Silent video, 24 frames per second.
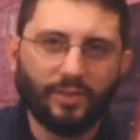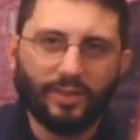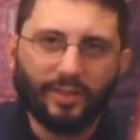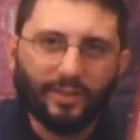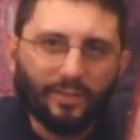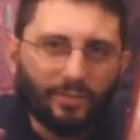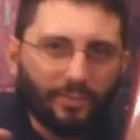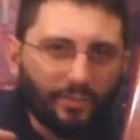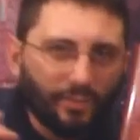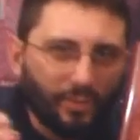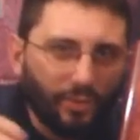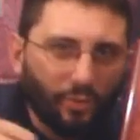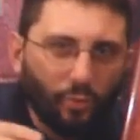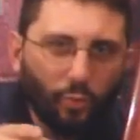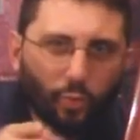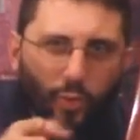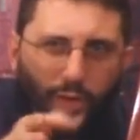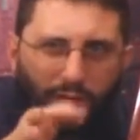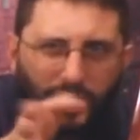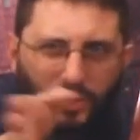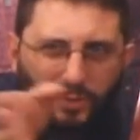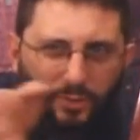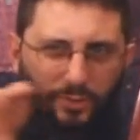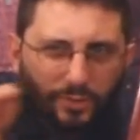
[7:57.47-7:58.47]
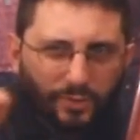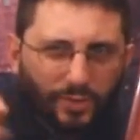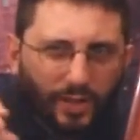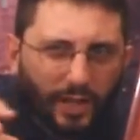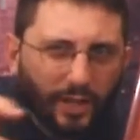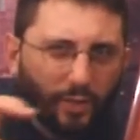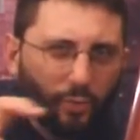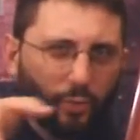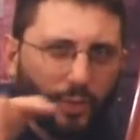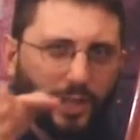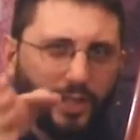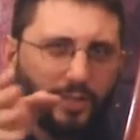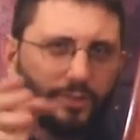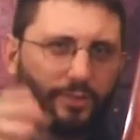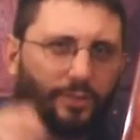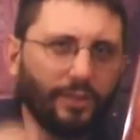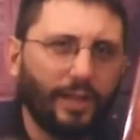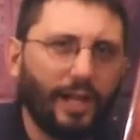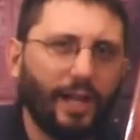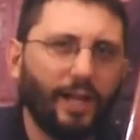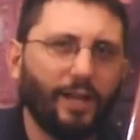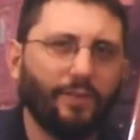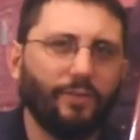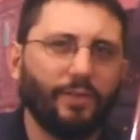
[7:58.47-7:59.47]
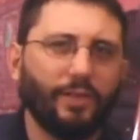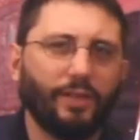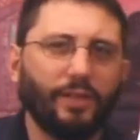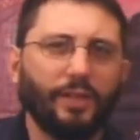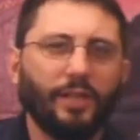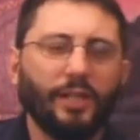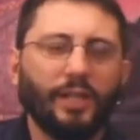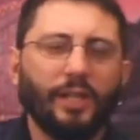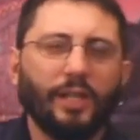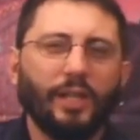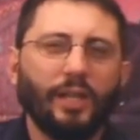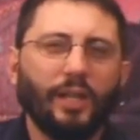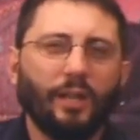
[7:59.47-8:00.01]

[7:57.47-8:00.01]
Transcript: they'll weasel, try to weasel out of it.